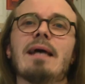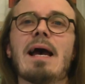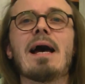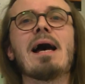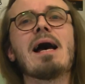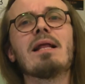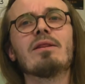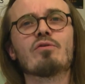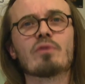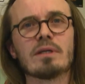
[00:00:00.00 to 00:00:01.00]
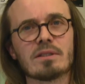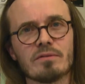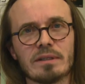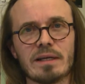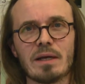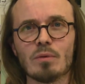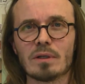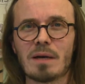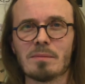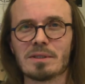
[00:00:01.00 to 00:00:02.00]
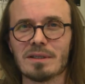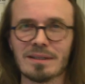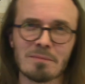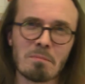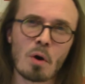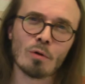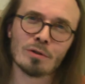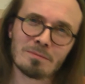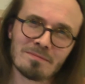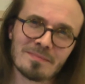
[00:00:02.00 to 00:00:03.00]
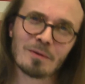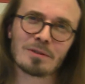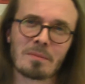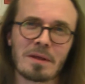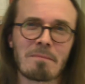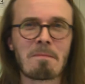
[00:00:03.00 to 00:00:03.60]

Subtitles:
and the rest of the day will come as a little bonus or something.